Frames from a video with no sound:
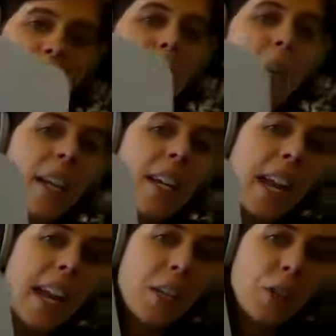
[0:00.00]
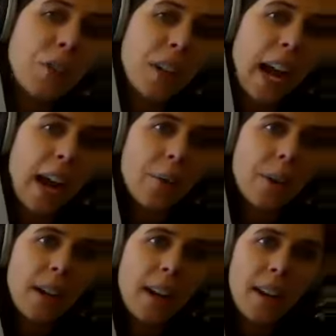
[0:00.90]
I put an H for
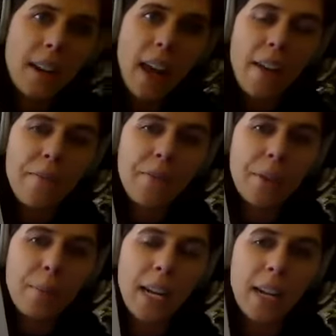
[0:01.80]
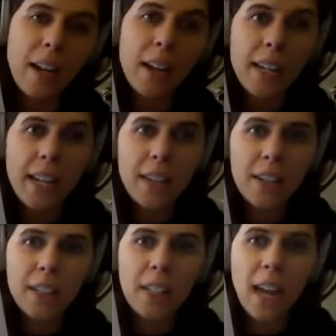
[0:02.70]
hour and an M for minute on
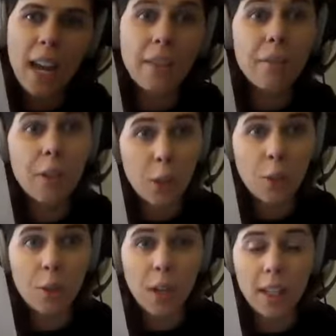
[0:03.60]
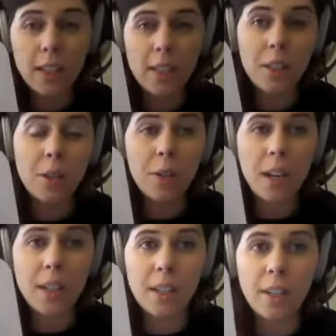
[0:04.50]
either side of the two dots. The two
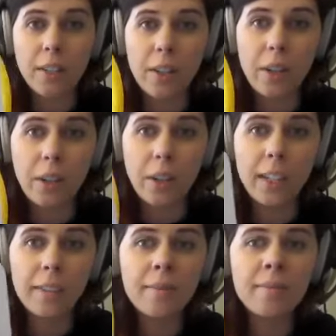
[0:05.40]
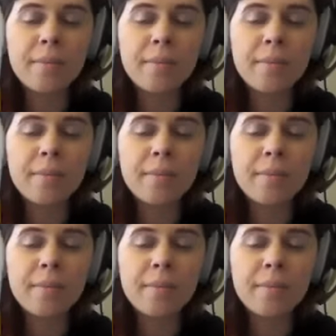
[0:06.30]
dots are called a colon.